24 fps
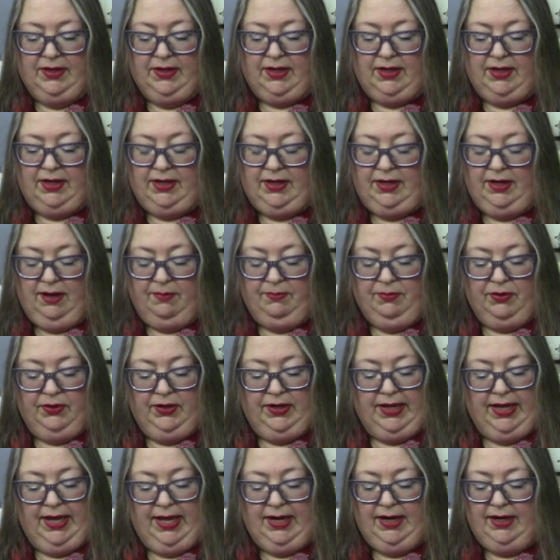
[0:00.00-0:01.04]
In Upper
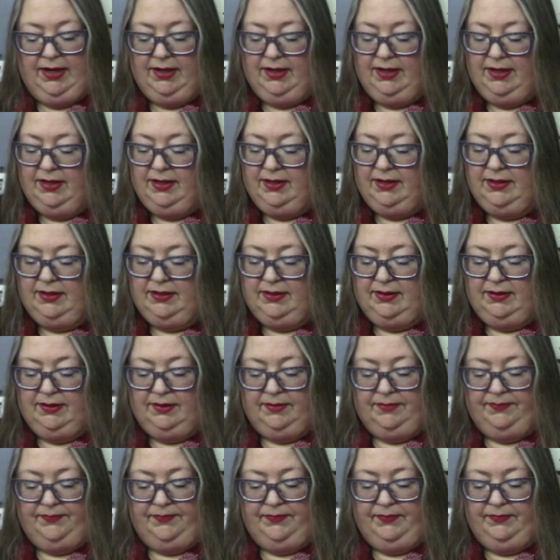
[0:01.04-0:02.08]

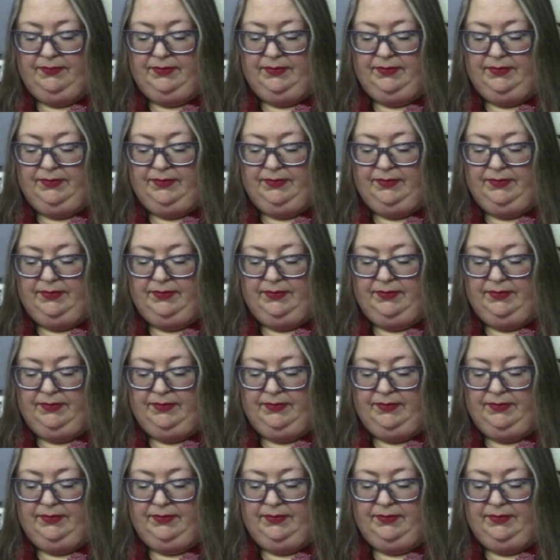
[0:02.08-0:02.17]
Canada,